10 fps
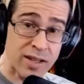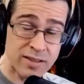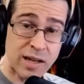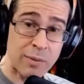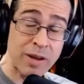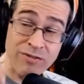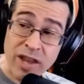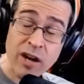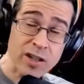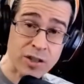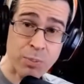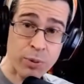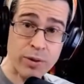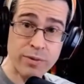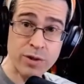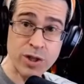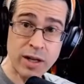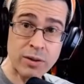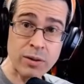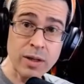a sub if they're a supporter of the
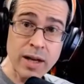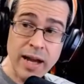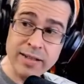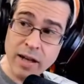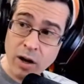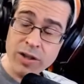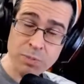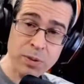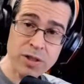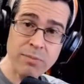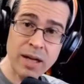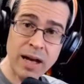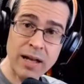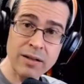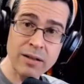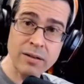channel and say, oh, this person may not,